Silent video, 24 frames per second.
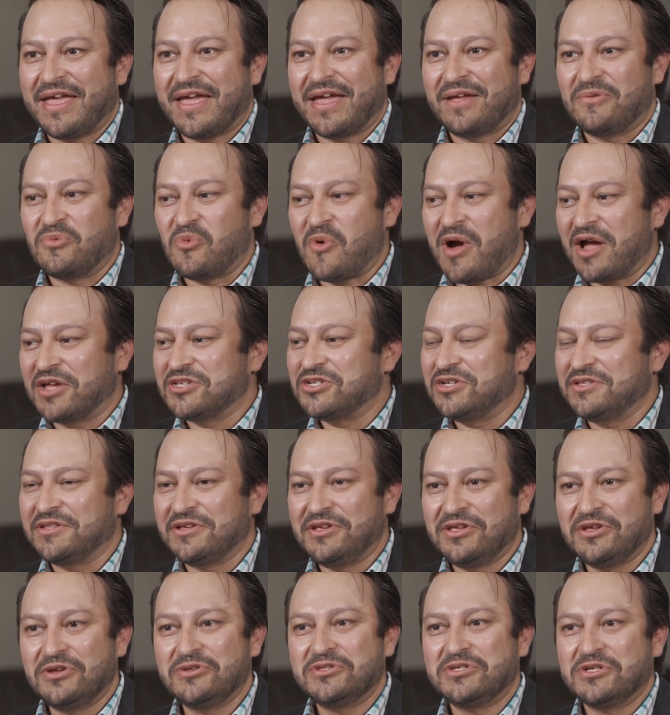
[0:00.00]
And watching a
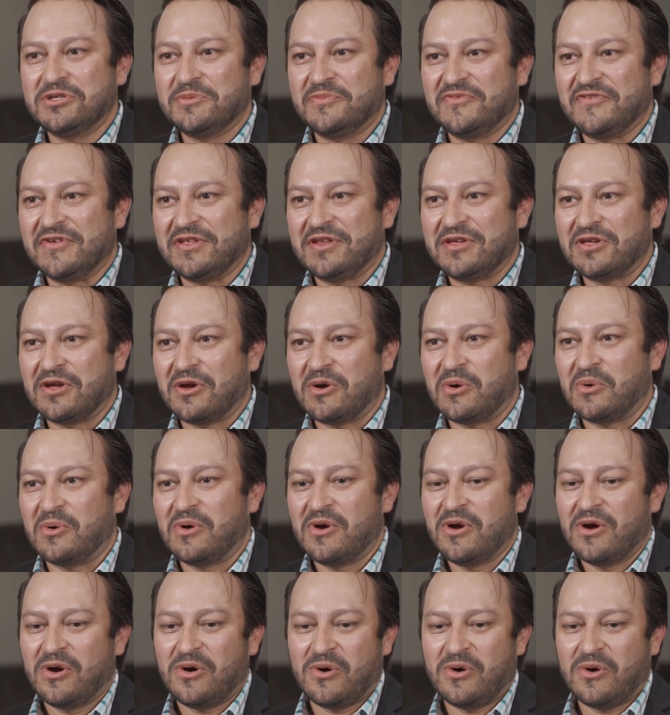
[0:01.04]
YouTube video